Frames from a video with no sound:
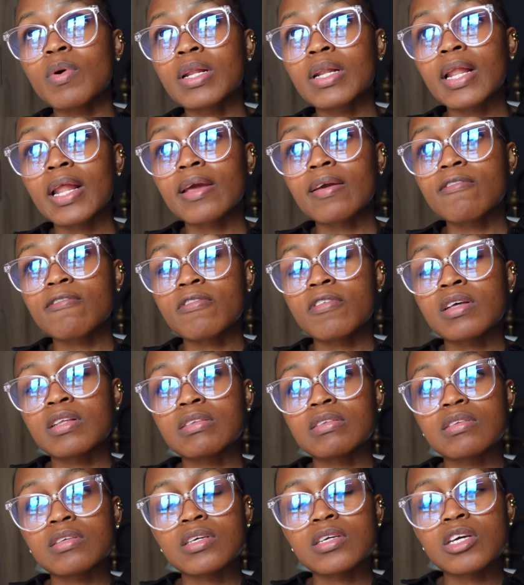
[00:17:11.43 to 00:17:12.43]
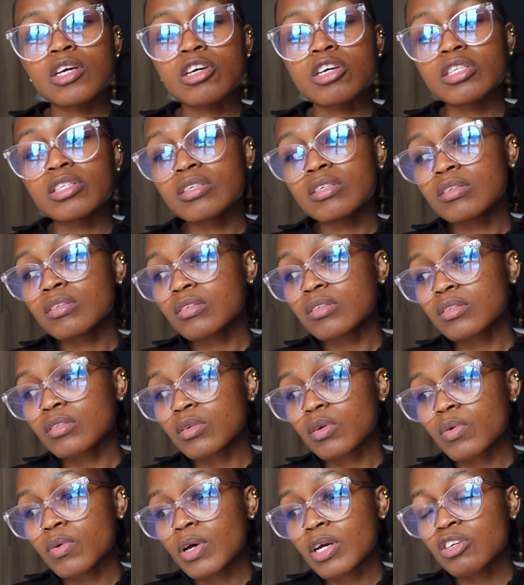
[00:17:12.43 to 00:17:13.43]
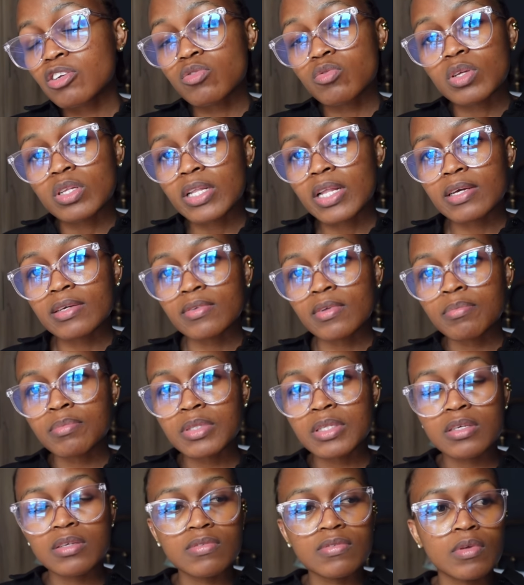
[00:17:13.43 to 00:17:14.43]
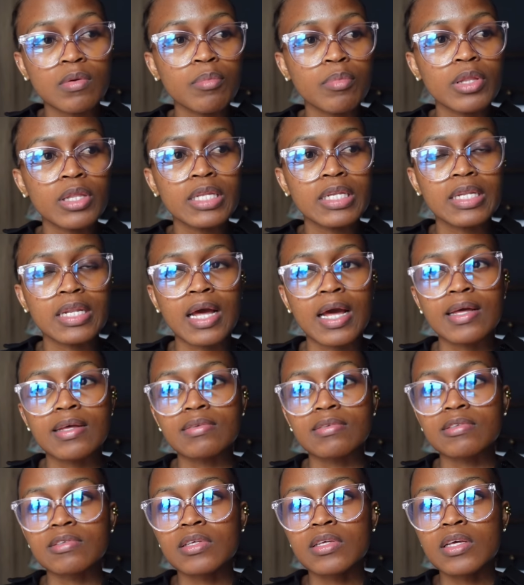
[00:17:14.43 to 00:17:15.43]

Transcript: want like fancy curtains so i just want like something simple and nice